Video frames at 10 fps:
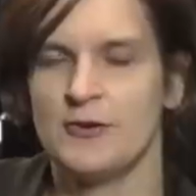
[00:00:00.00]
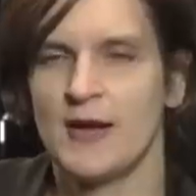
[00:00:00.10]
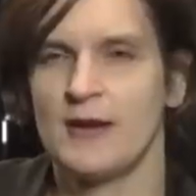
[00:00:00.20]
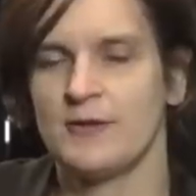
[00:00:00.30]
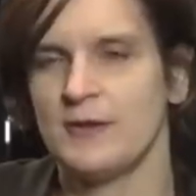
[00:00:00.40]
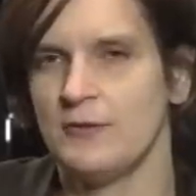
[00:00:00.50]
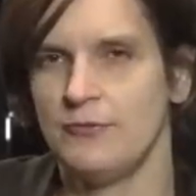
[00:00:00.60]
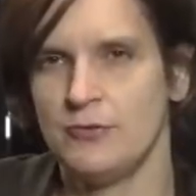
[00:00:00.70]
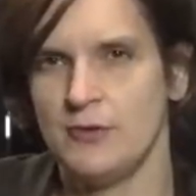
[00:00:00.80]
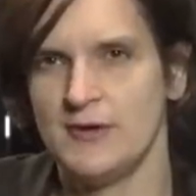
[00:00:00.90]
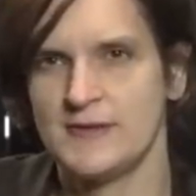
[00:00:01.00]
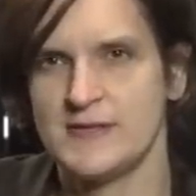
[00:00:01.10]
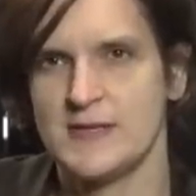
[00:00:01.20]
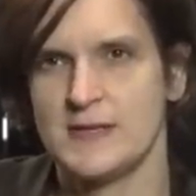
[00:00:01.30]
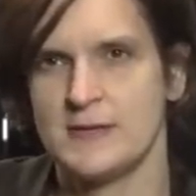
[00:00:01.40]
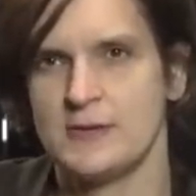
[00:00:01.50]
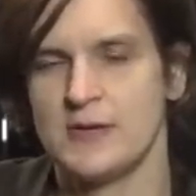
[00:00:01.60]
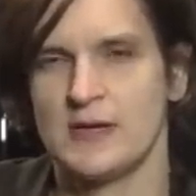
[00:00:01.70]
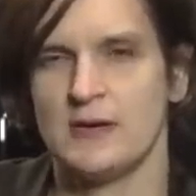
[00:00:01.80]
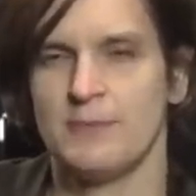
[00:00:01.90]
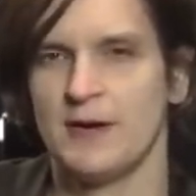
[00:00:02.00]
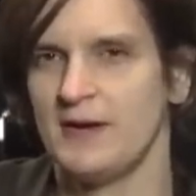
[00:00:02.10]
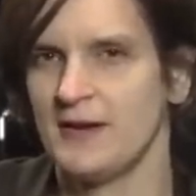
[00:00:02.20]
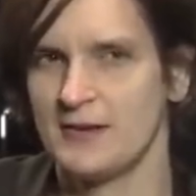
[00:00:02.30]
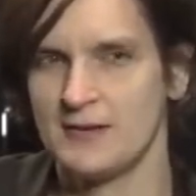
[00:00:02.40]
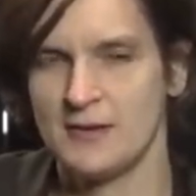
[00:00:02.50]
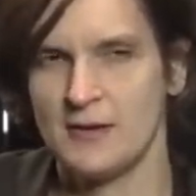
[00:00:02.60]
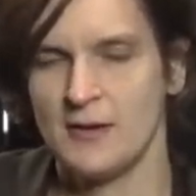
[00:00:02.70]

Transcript: You cannot influence it. You cannot predict.